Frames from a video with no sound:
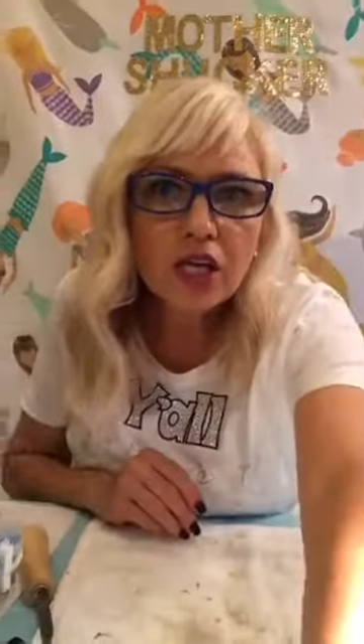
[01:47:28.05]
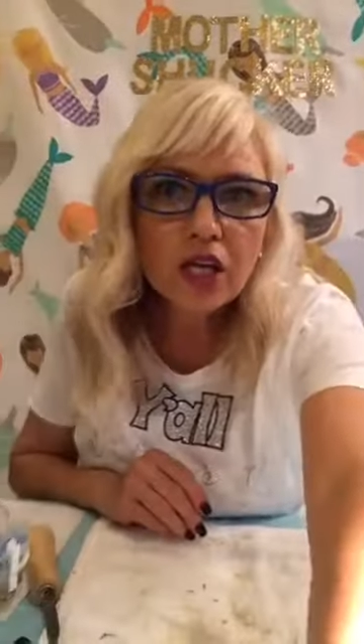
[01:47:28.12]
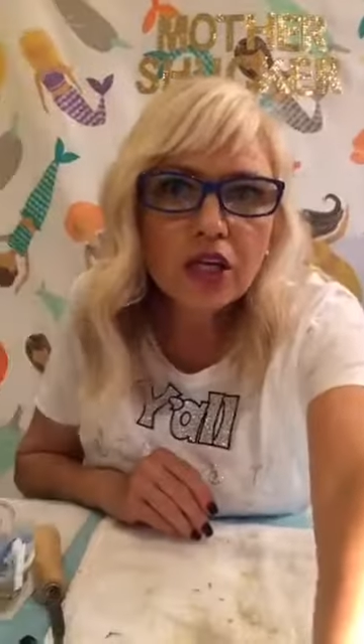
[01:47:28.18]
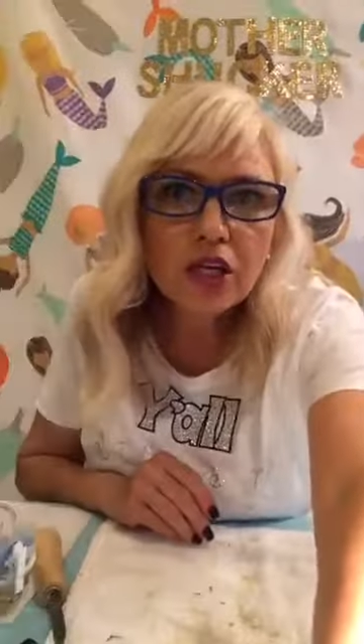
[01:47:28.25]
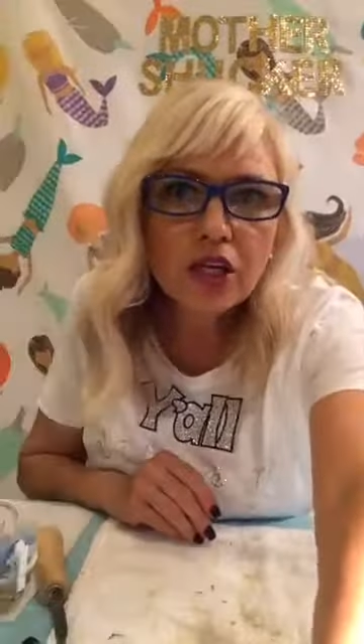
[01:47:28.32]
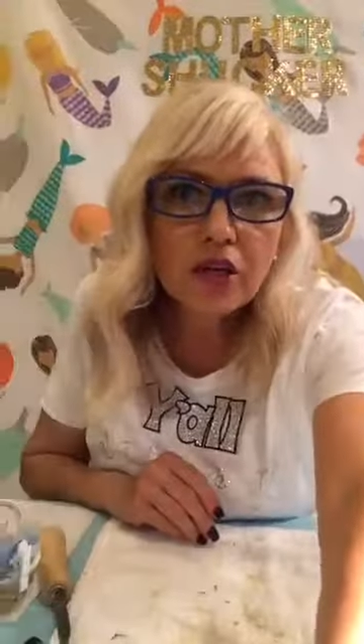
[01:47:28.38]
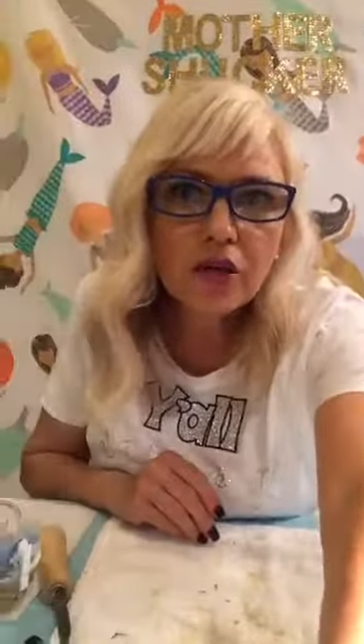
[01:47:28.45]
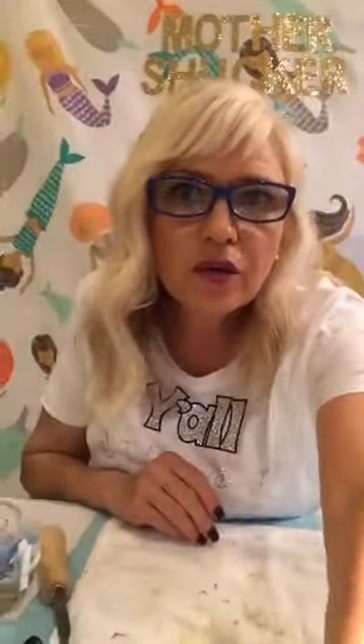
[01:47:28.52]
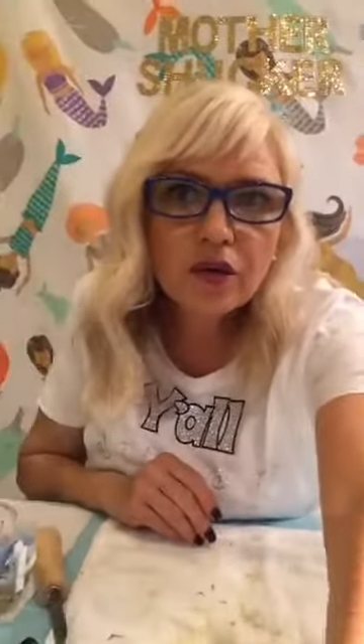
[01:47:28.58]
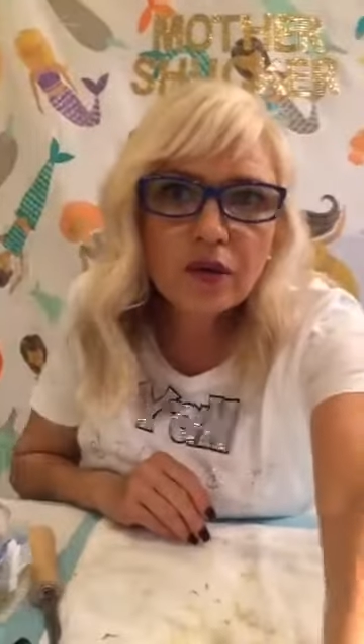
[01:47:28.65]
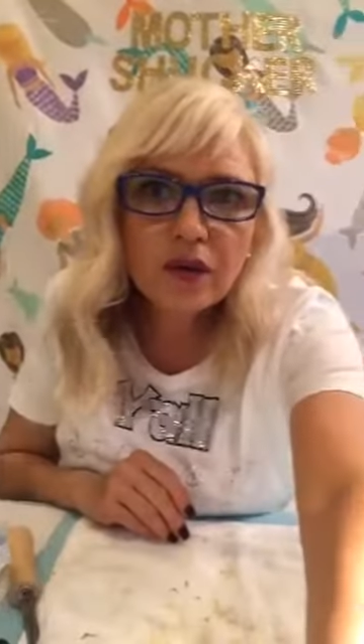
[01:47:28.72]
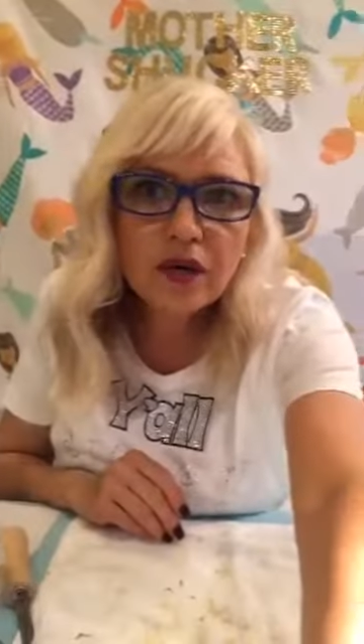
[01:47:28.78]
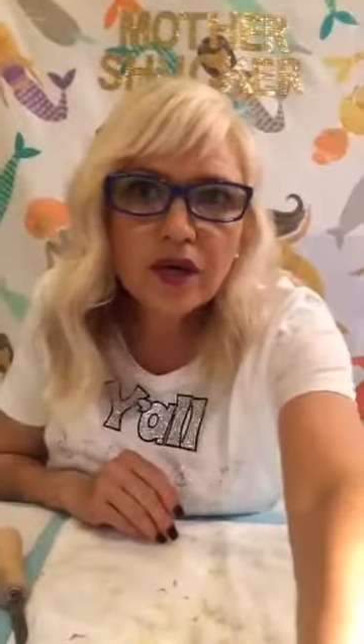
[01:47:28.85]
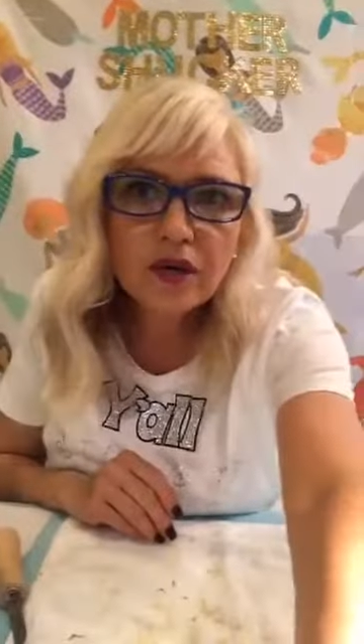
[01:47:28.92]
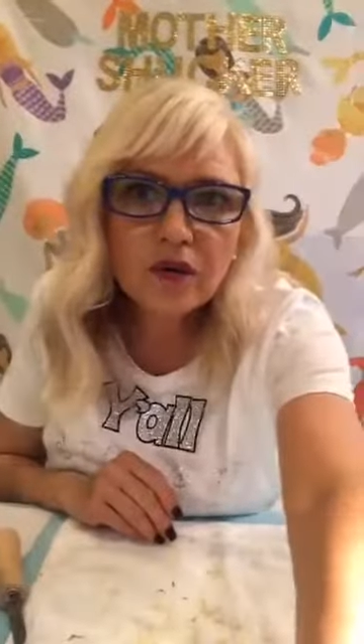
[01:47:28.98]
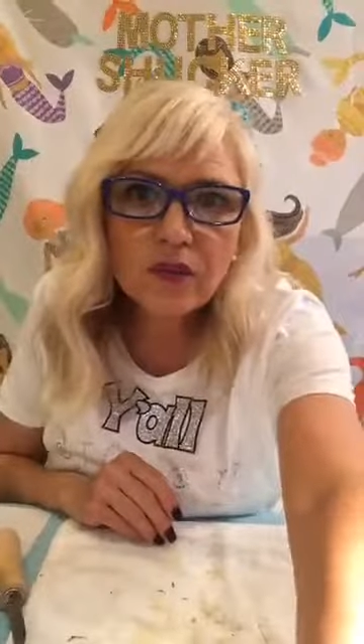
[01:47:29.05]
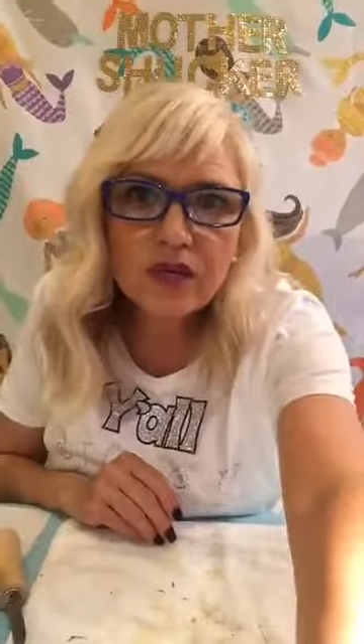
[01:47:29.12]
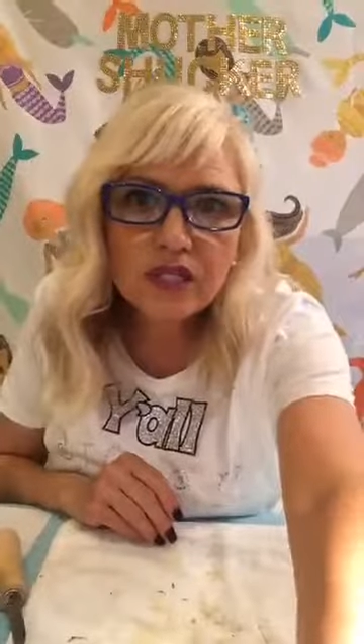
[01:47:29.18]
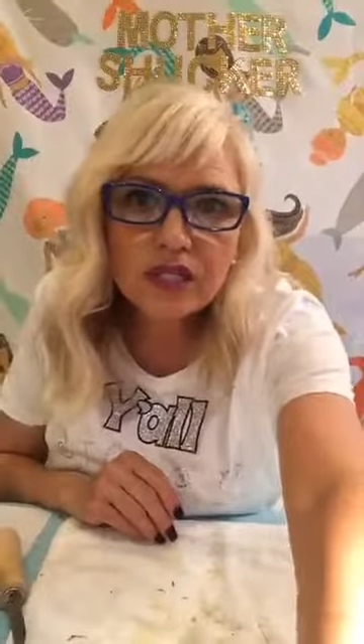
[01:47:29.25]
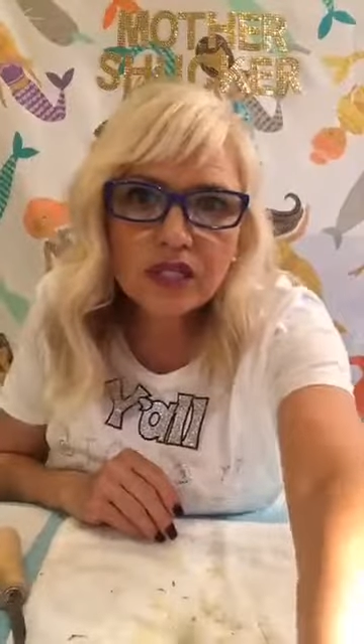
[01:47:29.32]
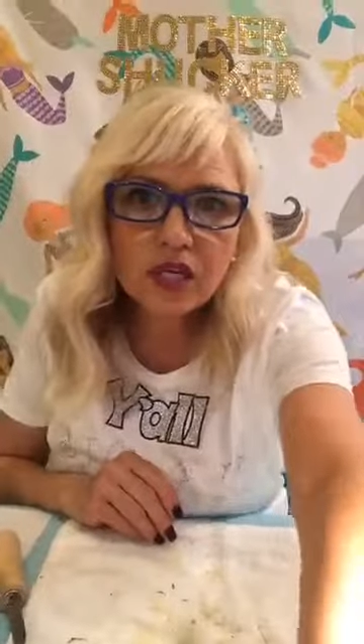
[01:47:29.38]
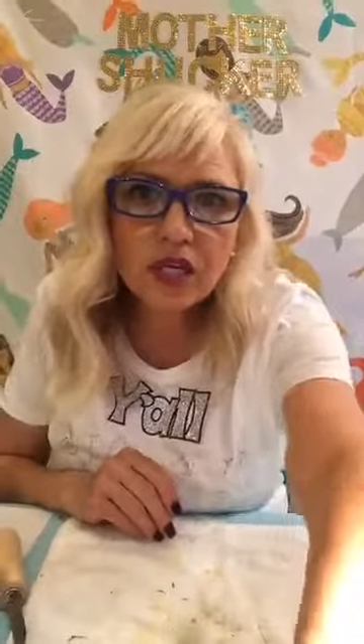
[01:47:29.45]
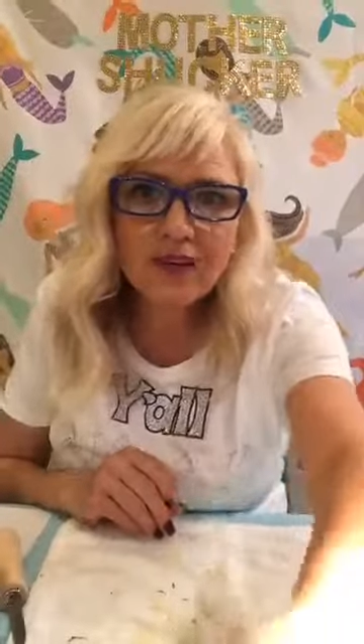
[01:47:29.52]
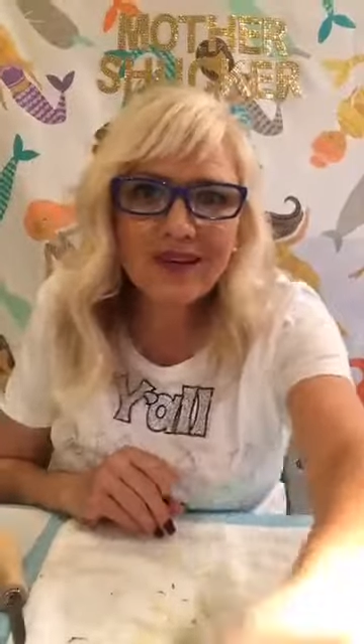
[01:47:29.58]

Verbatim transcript: you an oyster.